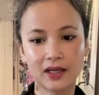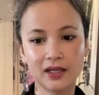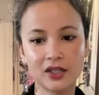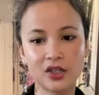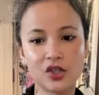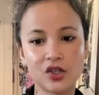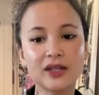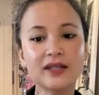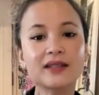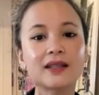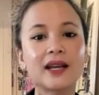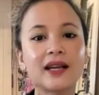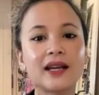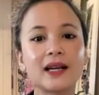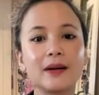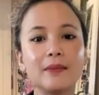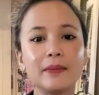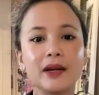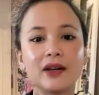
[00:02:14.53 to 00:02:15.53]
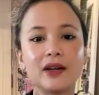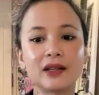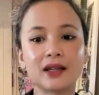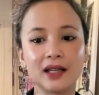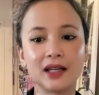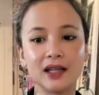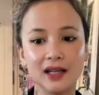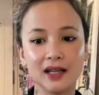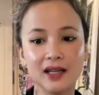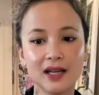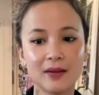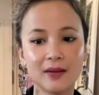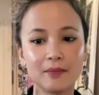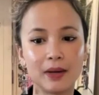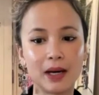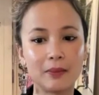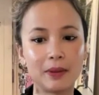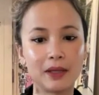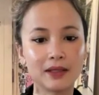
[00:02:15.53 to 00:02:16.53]
Just like America,
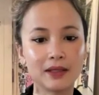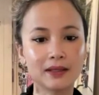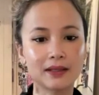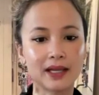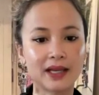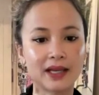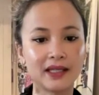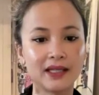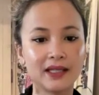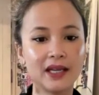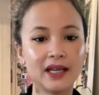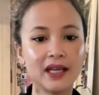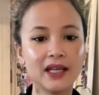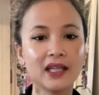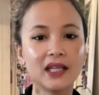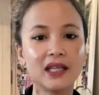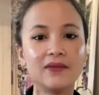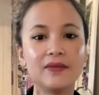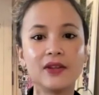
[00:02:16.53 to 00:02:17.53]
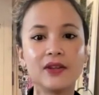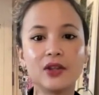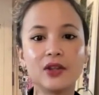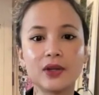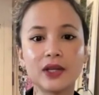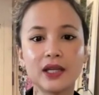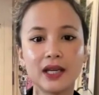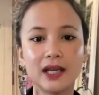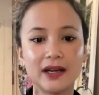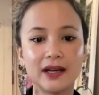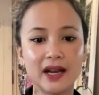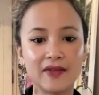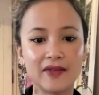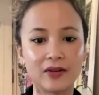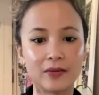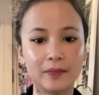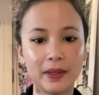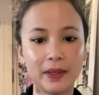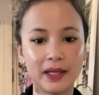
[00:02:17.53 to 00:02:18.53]
Baba said, even though he had never
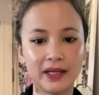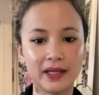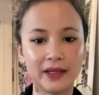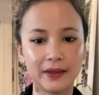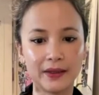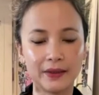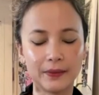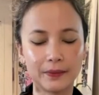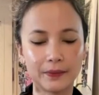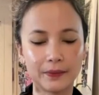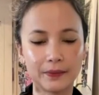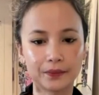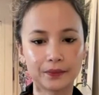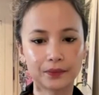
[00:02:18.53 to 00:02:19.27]
been.